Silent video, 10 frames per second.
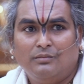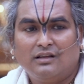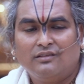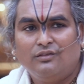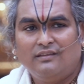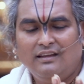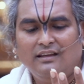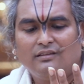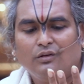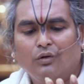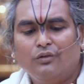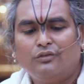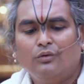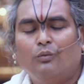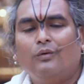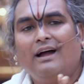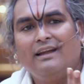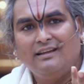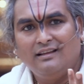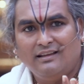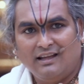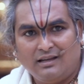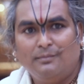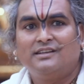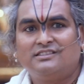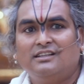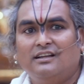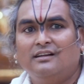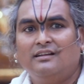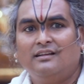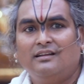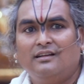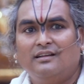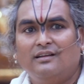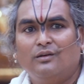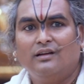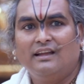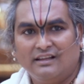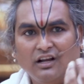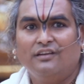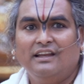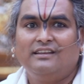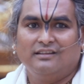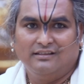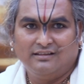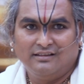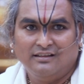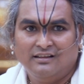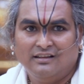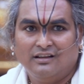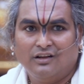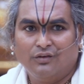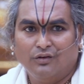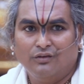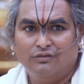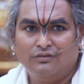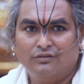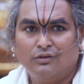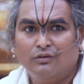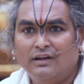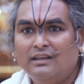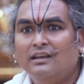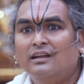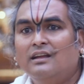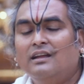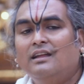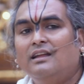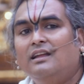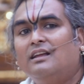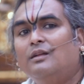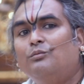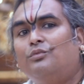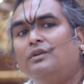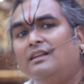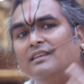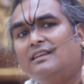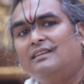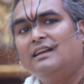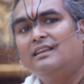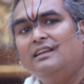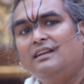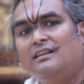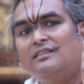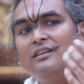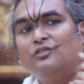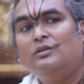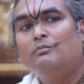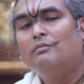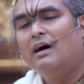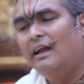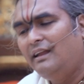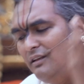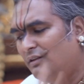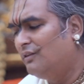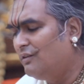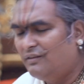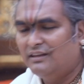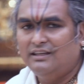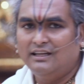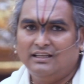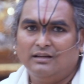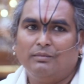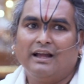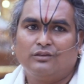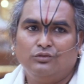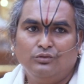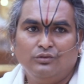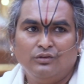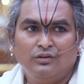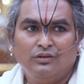Because you see, it's also why Lahiri Mashaya incarnated on earth. So that he can bring that technique, that reminder of that technique back to